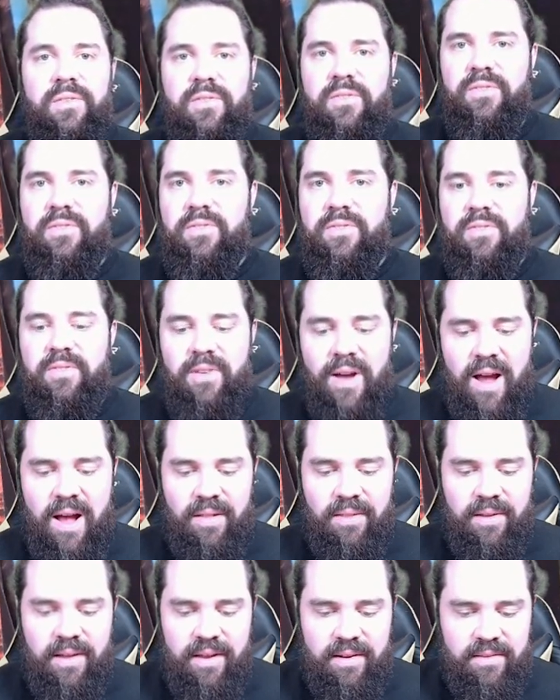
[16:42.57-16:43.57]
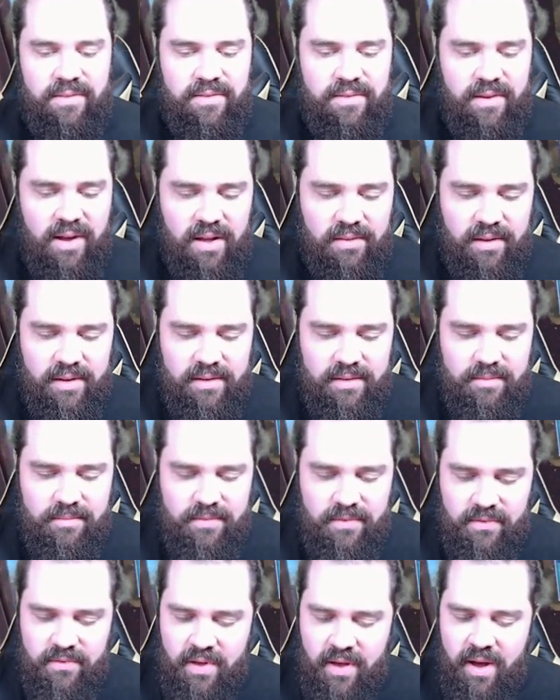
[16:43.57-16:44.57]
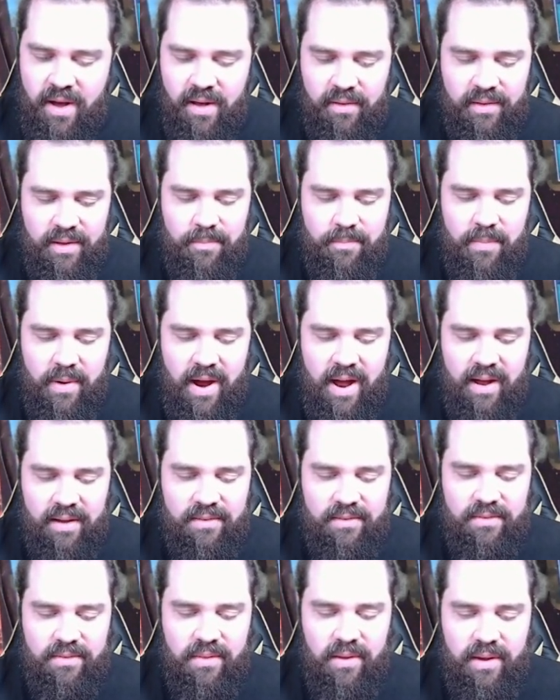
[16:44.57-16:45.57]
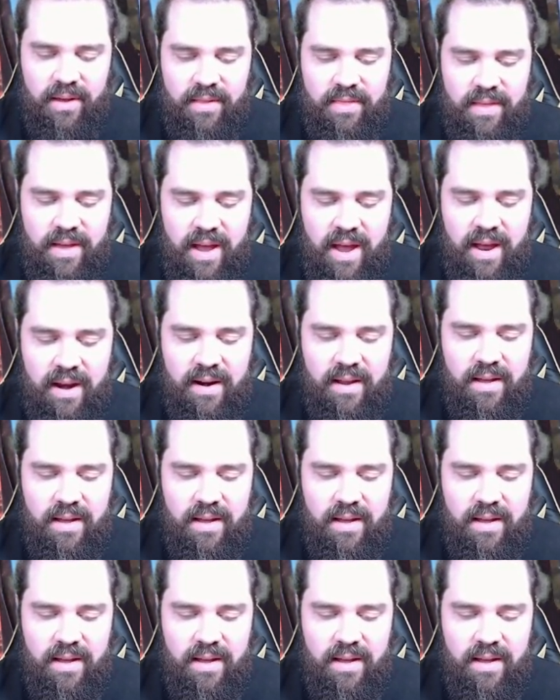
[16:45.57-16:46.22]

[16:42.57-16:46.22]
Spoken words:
Solid box. Look at that.